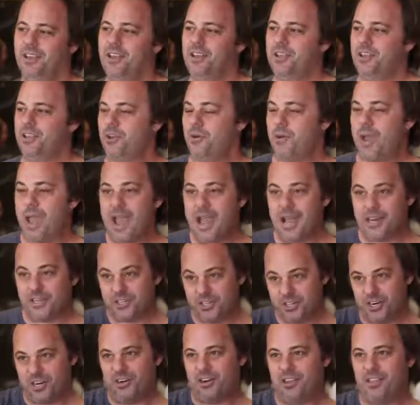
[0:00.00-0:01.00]
You add
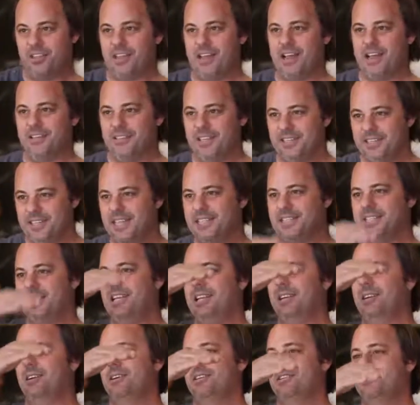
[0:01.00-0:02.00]
sugar to that, the density
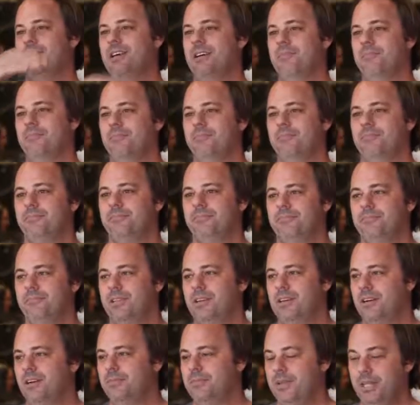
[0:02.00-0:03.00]
goes up.
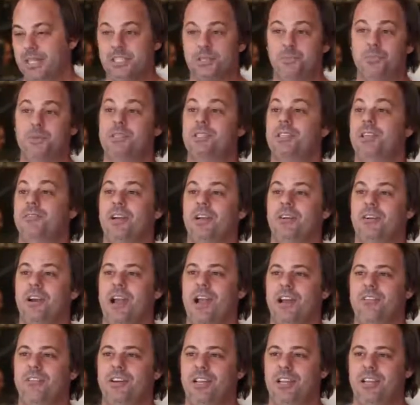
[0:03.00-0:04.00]
In specific
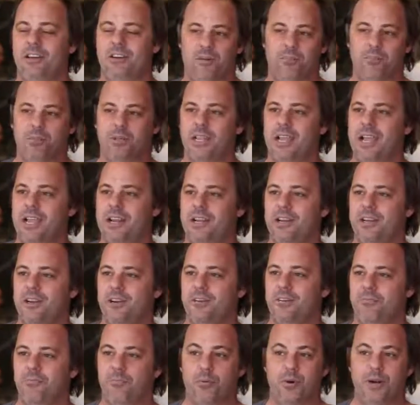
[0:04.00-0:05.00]
gravity or Plato,
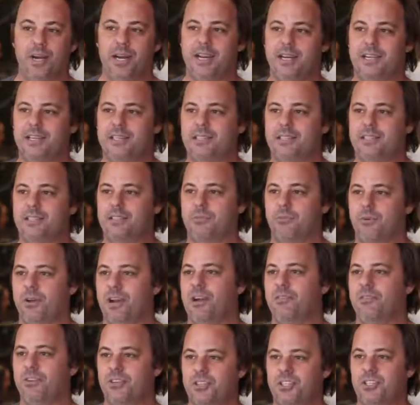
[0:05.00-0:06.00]
bricks,
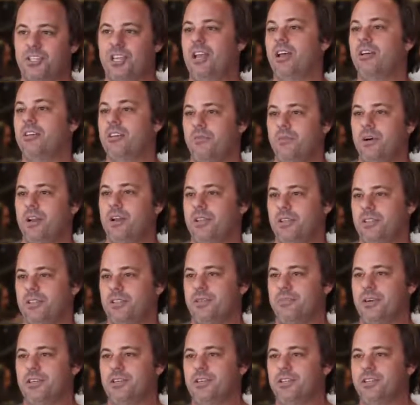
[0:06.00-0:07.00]
whatever scale you want to use to
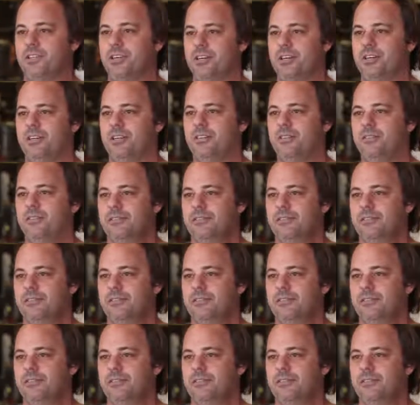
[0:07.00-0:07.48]
measure sugar.